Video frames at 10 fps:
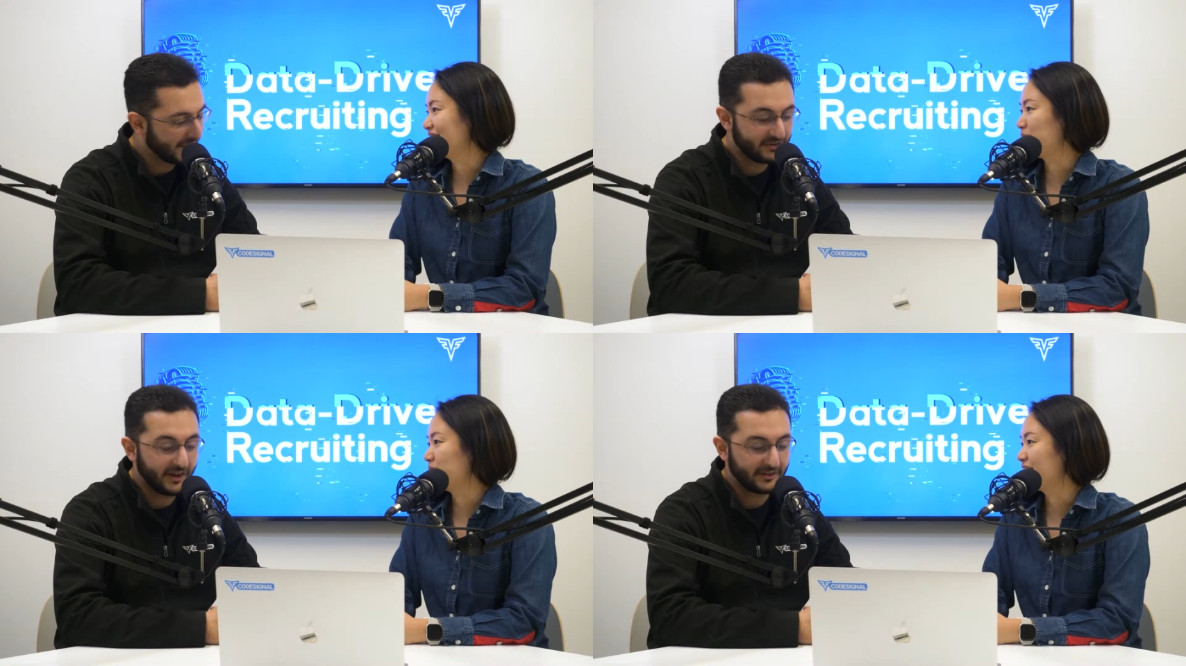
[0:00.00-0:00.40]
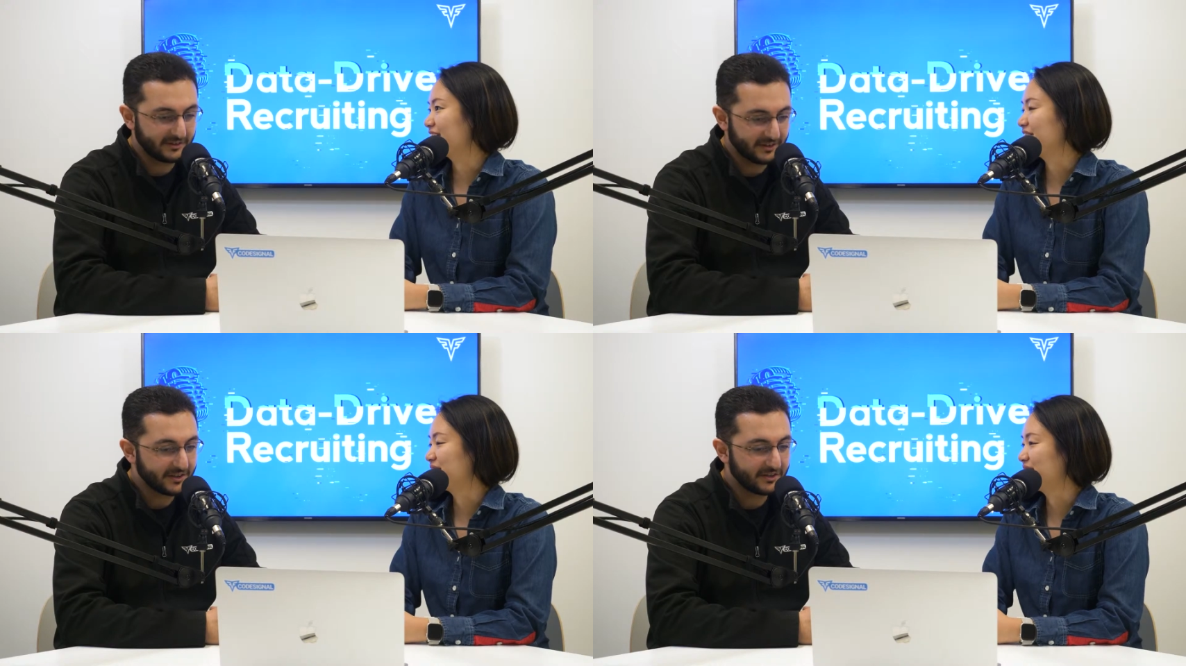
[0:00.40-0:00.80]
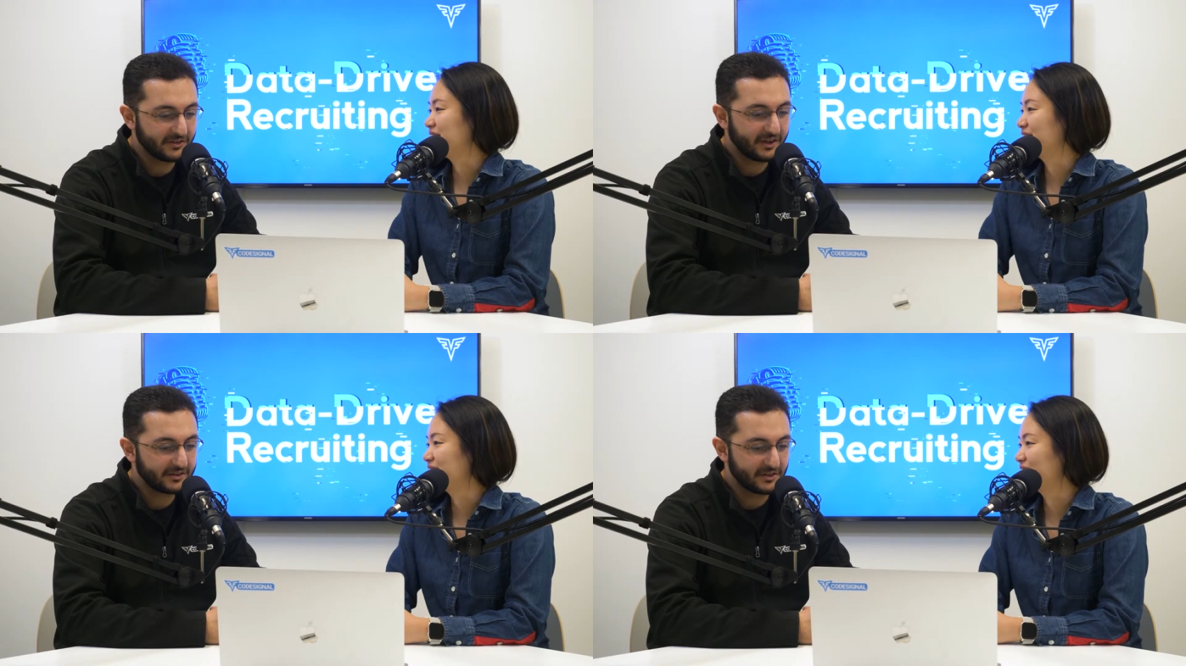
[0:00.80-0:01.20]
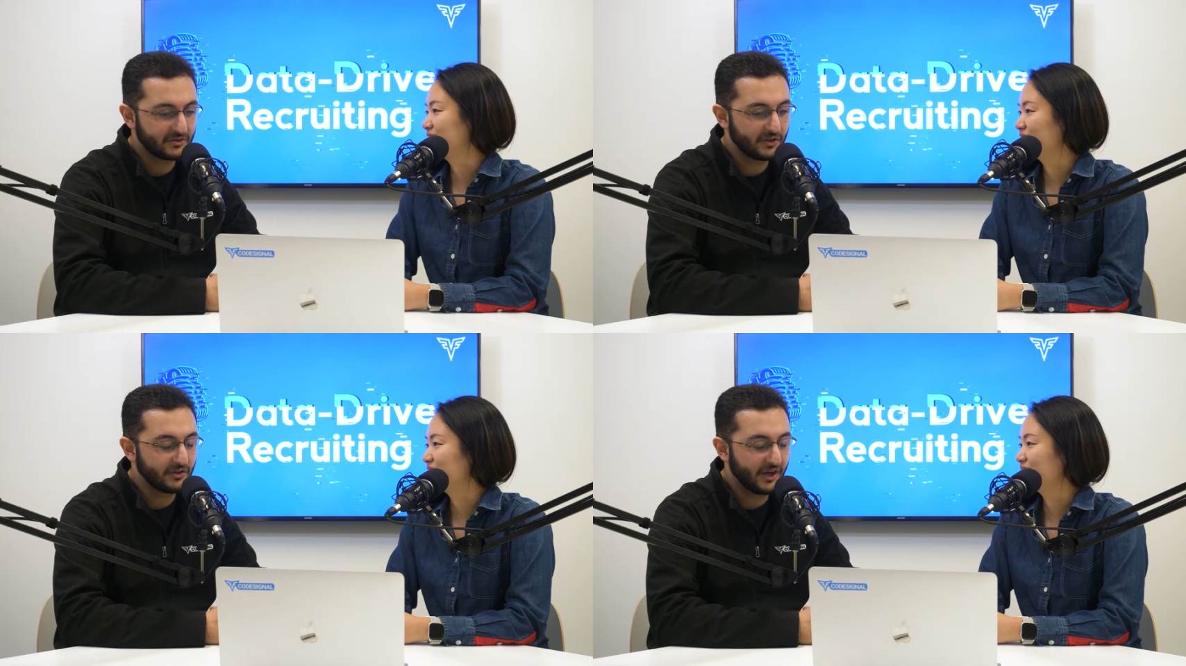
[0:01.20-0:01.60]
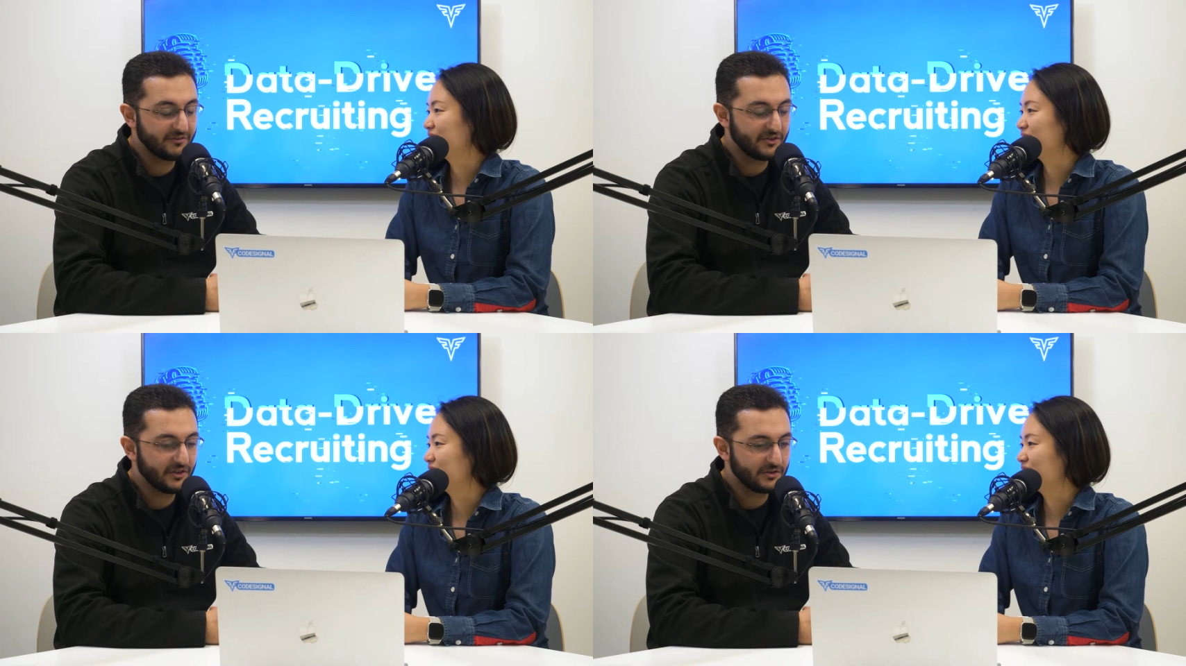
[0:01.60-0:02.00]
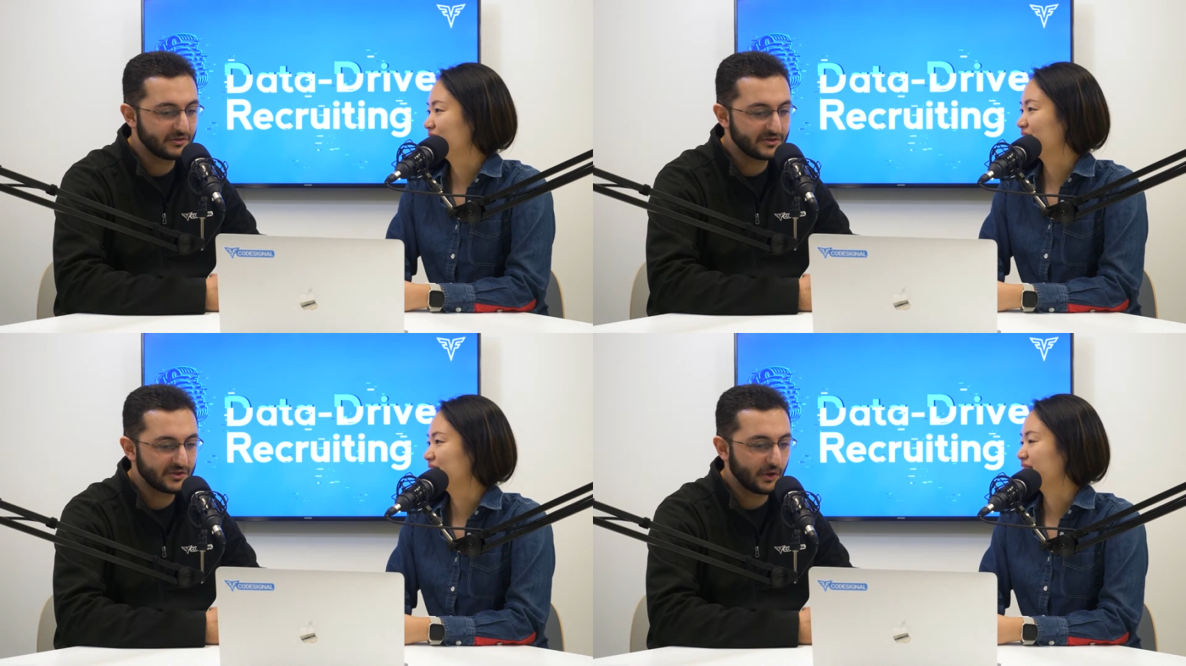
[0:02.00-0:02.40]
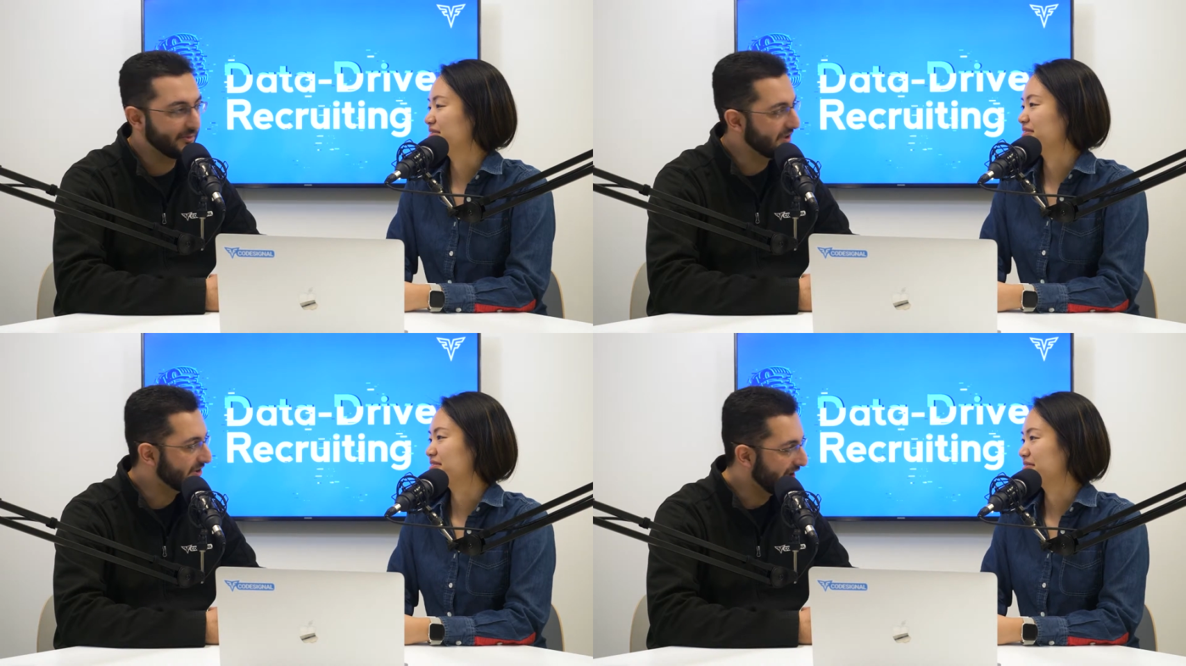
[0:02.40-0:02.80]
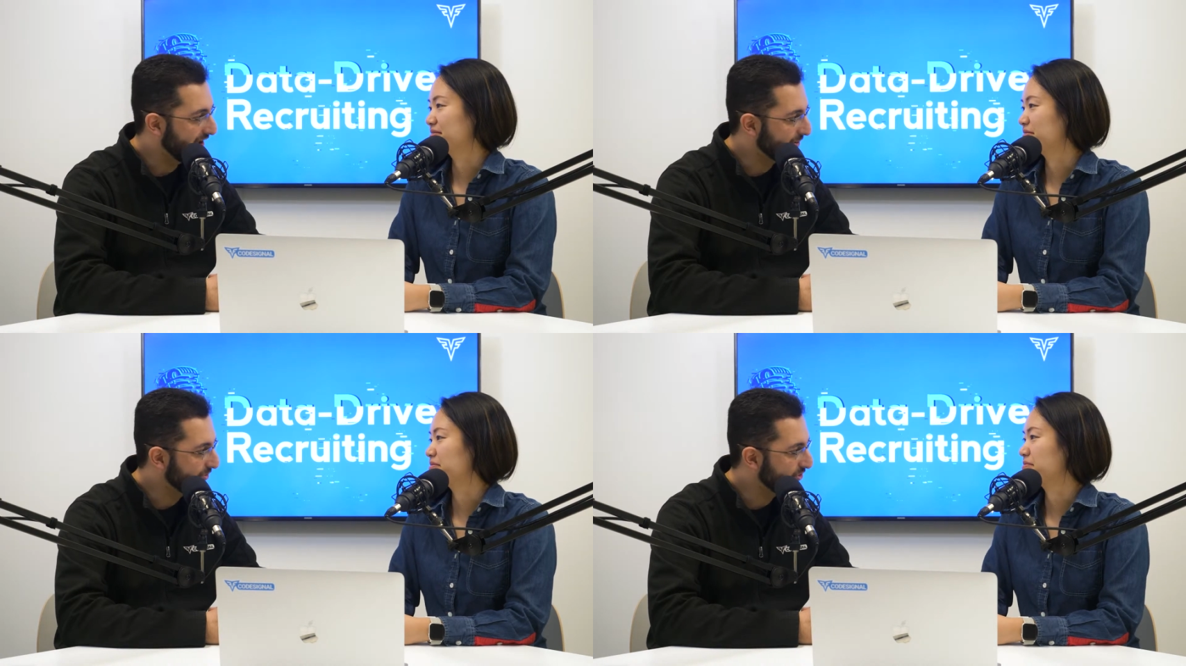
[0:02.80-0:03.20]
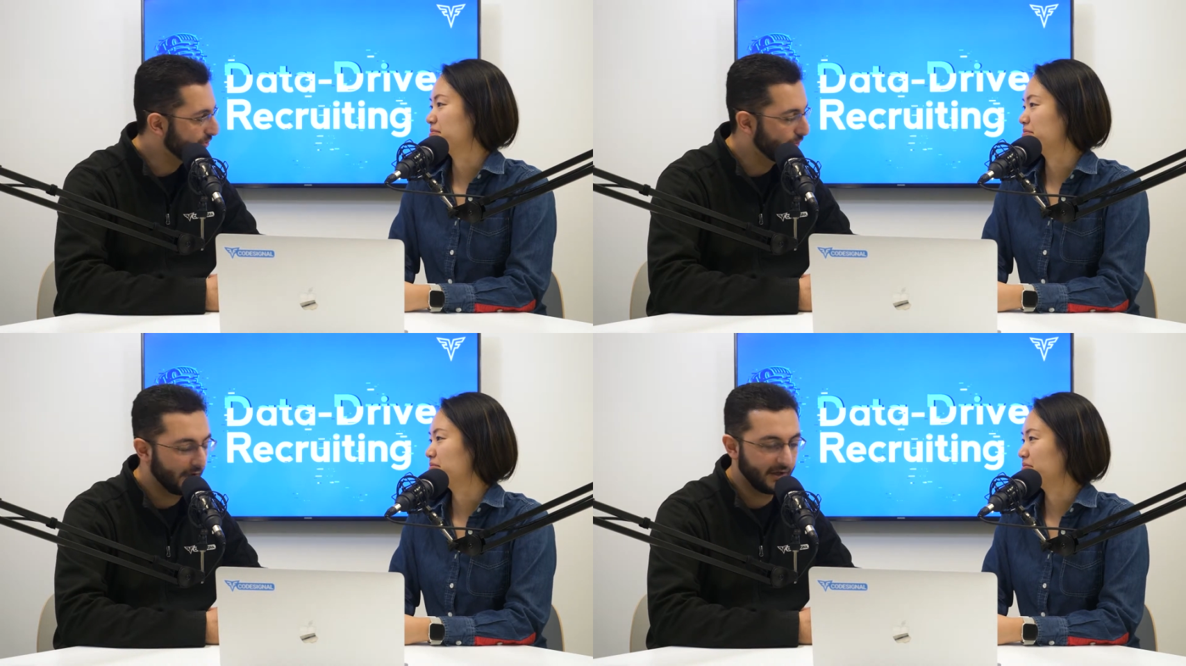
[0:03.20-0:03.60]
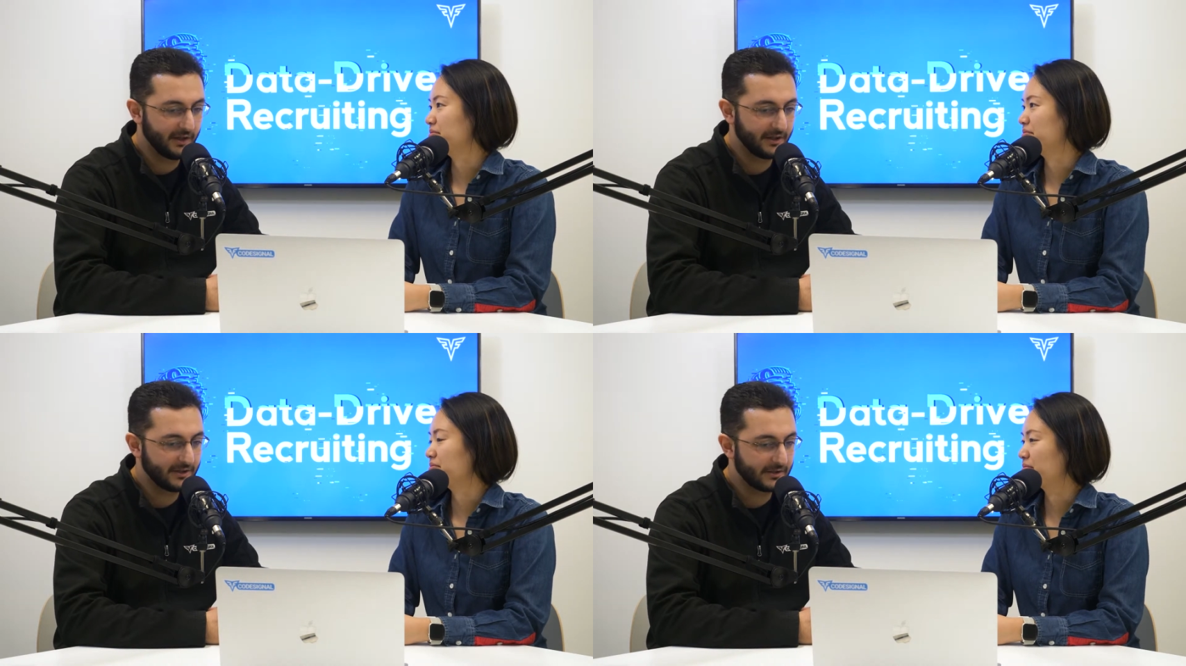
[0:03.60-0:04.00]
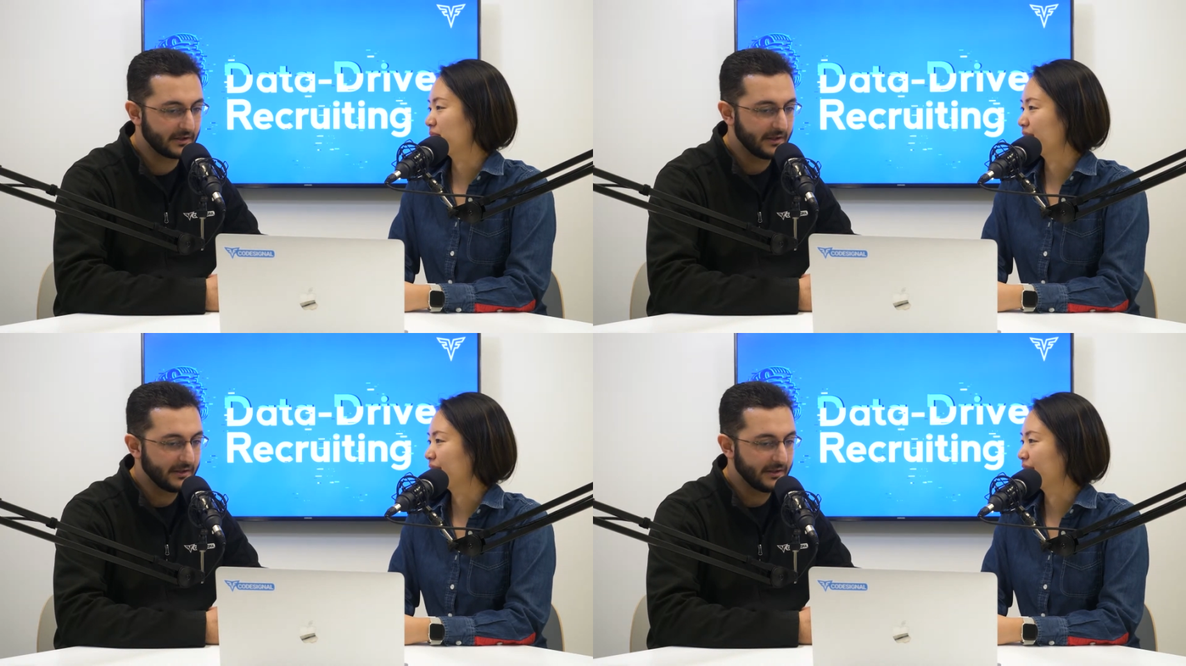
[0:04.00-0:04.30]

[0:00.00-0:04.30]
Speaker 1: Exactly, exactly. So I've seen so many times when